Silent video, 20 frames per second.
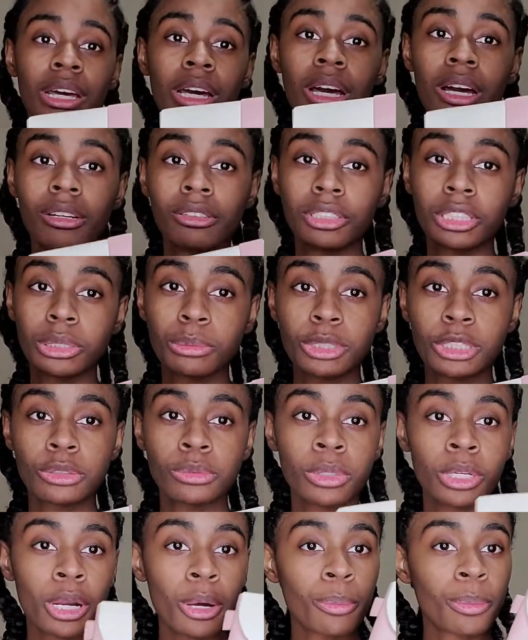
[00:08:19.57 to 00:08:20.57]
I'm too much
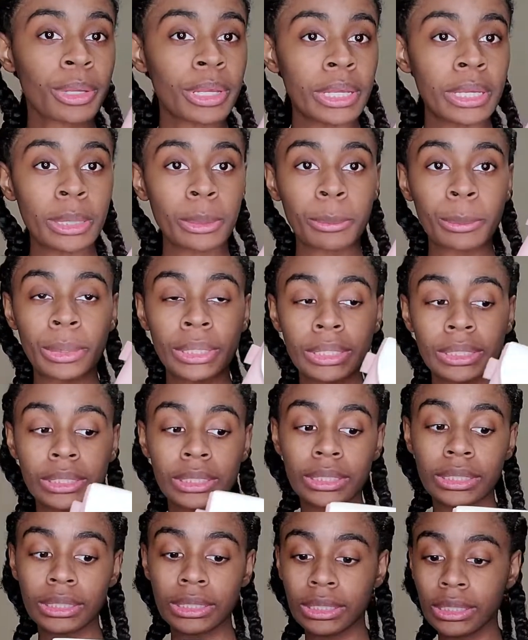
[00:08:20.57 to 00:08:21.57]
wearing no pink, but
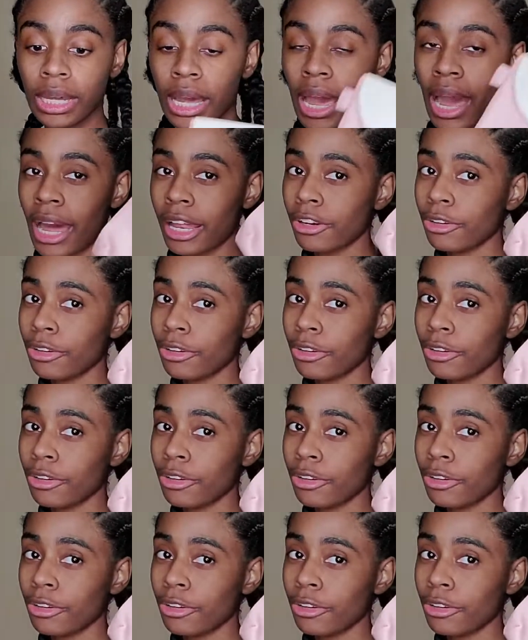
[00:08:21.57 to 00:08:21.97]
I